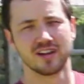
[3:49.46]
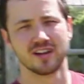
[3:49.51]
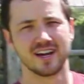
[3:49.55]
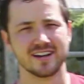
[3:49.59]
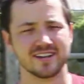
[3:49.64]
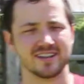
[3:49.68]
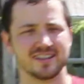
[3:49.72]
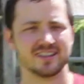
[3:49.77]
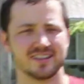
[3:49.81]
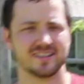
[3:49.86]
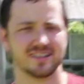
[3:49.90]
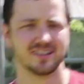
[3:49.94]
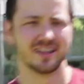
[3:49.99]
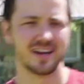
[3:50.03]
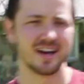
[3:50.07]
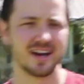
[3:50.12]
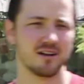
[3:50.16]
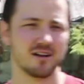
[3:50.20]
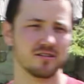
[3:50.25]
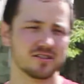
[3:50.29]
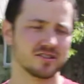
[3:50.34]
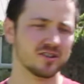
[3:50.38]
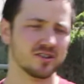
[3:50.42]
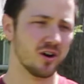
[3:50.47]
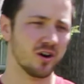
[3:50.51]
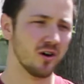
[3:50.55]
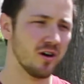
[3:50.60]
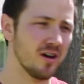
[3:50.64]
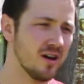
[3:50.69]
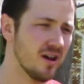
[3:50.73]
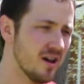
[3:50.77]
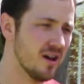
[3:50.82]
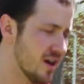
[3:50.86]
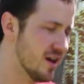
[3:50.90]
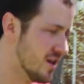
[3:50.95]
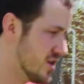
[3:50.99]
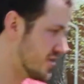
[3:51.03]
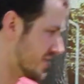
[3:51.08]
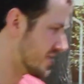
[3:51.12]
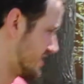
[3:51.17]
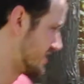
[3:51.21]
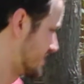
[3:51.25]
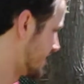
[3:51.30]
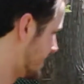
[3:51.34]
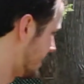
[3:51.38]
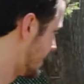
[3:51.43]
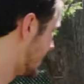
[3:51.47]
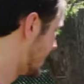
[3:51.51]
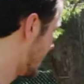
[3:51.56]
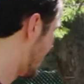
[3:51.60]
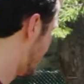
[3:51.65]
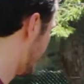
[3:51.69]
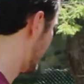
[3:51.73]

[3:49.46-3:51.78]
idea of the layout. So you can see